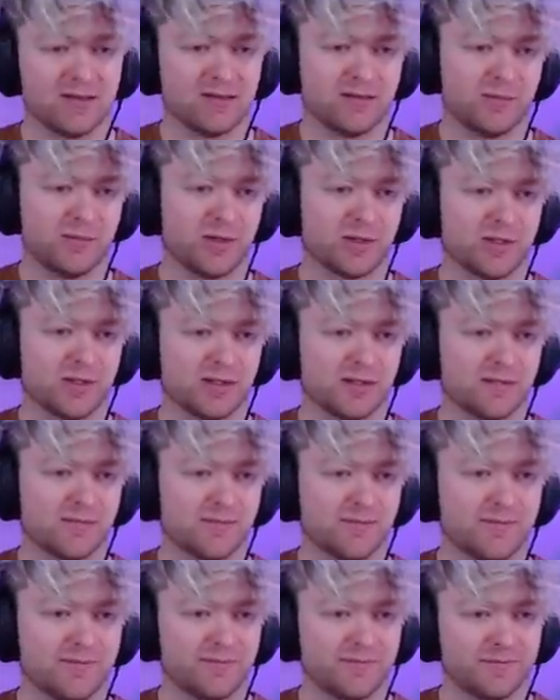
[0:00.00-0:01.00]
to push it.
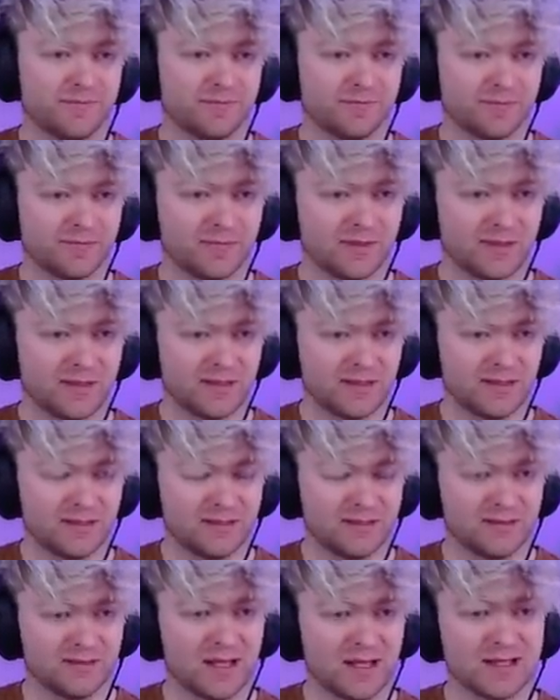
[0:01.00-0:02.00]

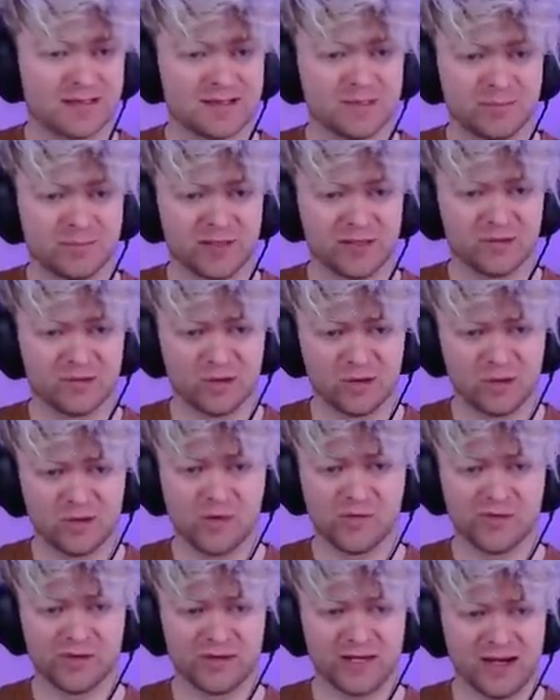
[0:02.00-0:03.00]
Let's bring the rook
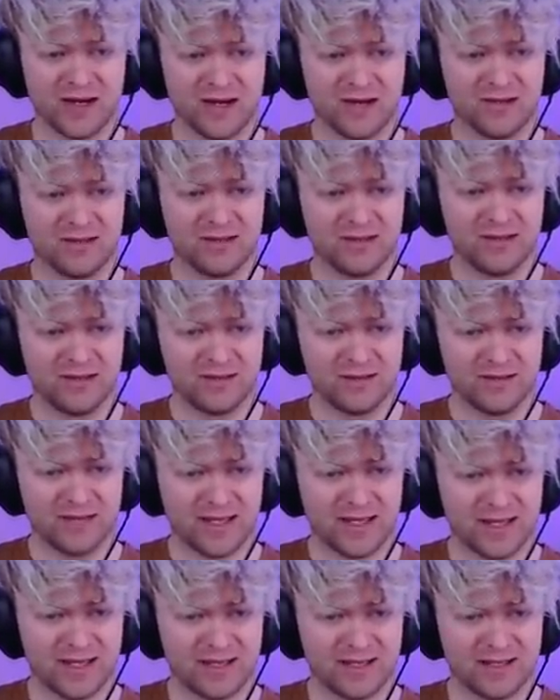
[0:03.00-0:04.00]
over there.
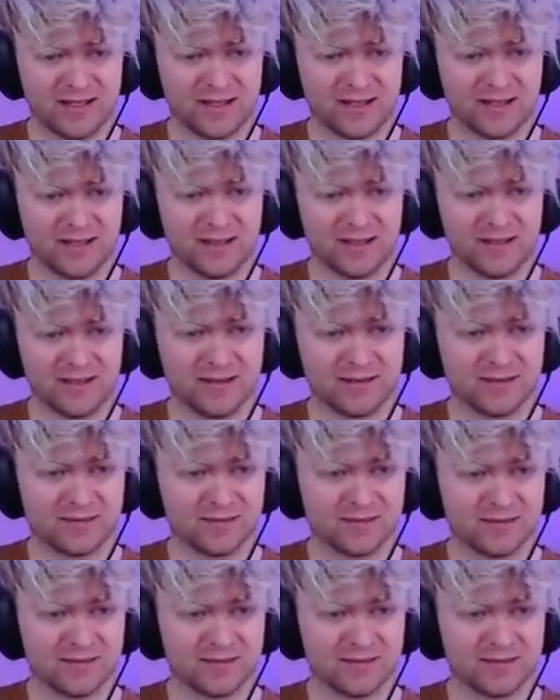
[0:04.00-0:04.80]
And